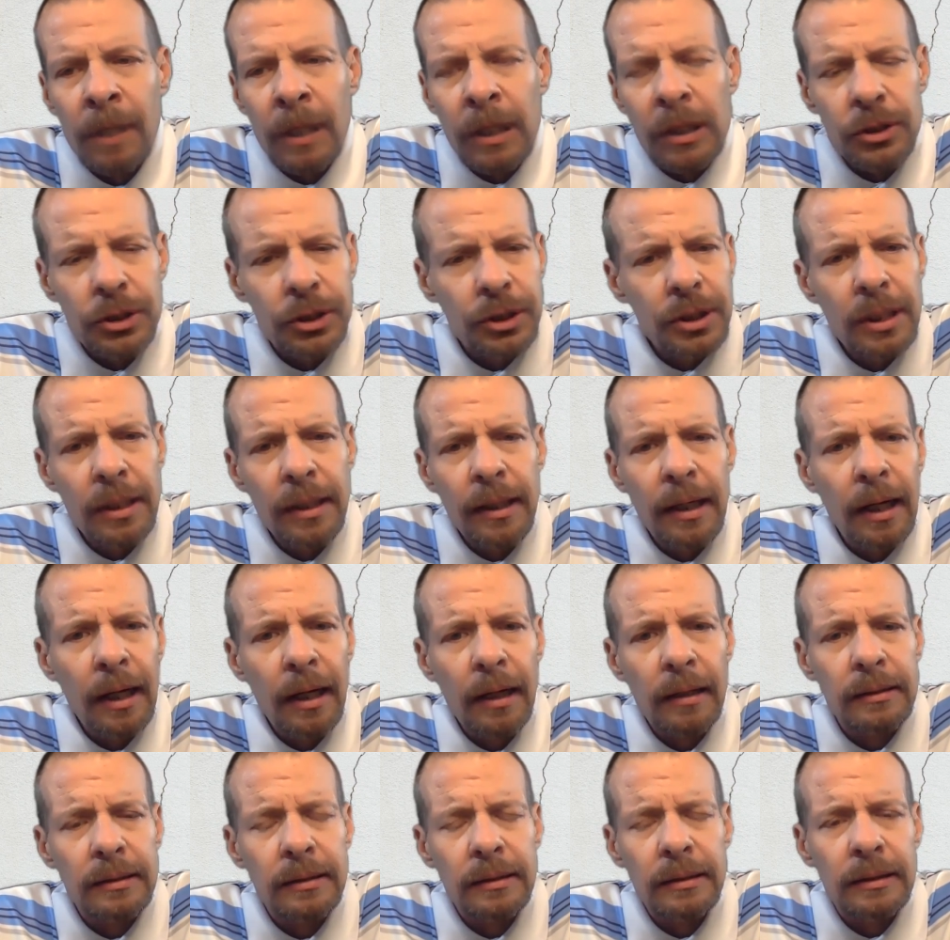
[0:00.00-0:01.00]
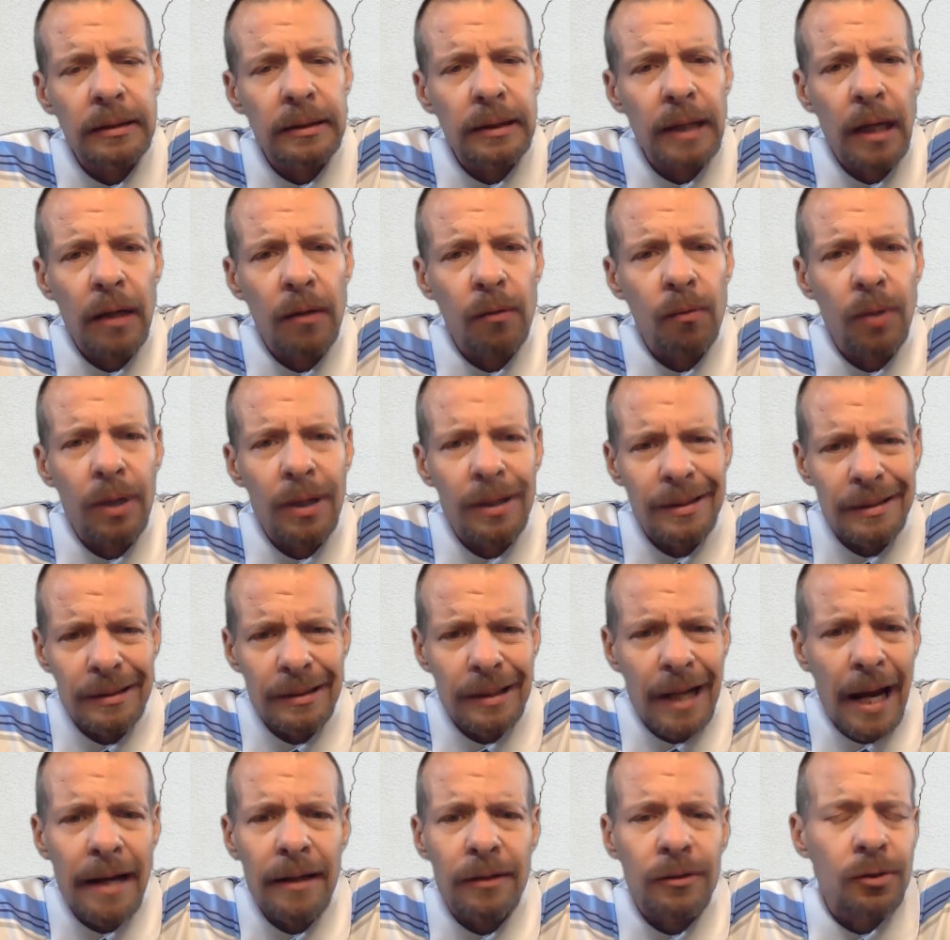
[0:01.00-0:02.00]
She can't say what it's
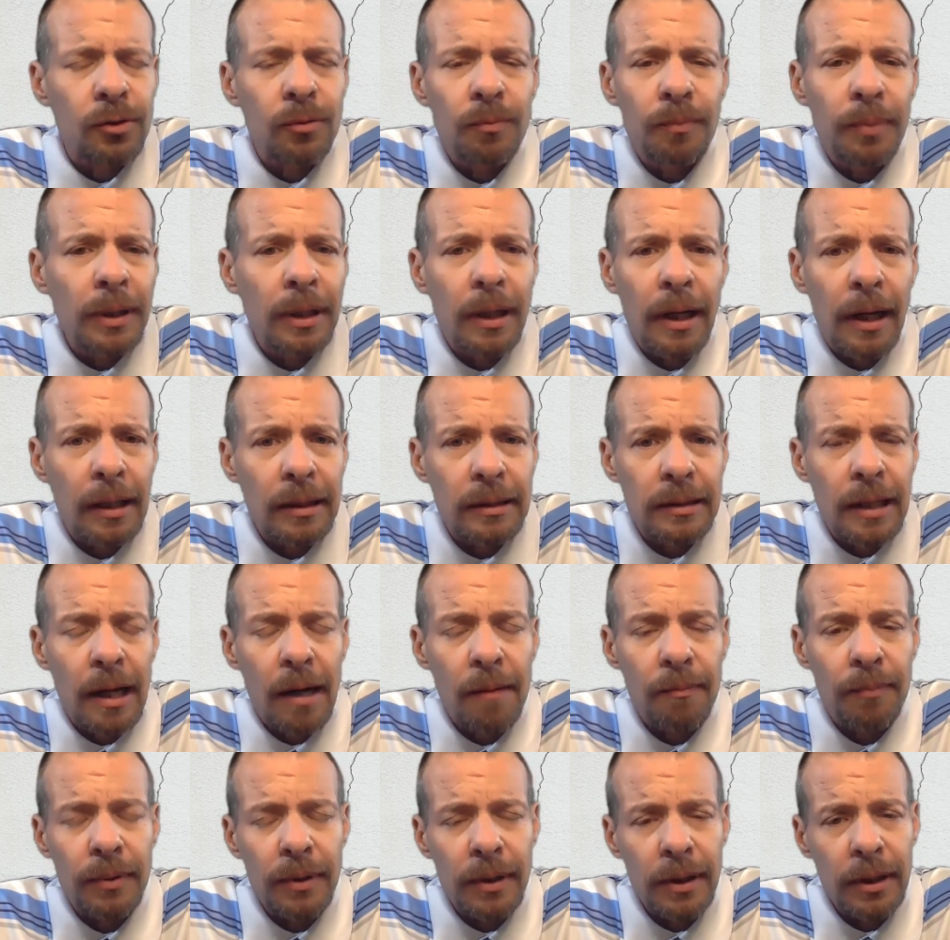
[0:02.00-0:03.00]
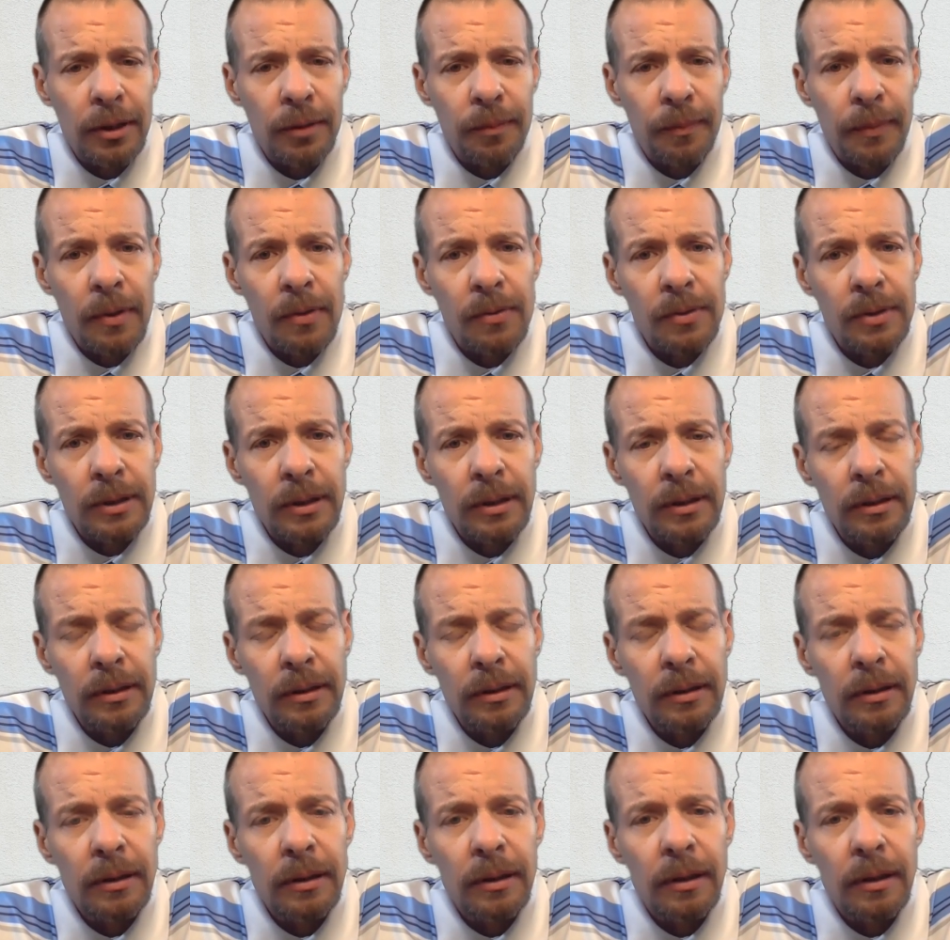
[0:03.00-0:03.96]
like to be a Japanese person.